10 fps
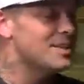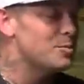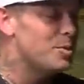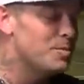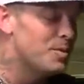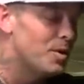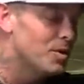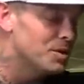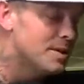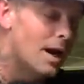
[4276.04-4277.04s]
to people
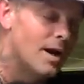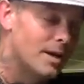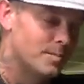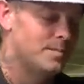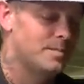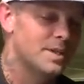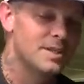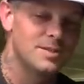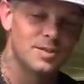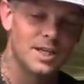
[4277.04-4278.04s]
all the time
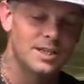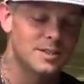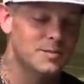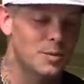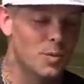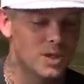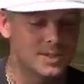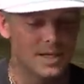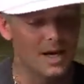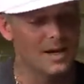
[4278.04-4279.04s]
because you said it to me one
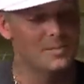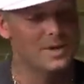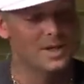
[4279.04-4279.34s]
time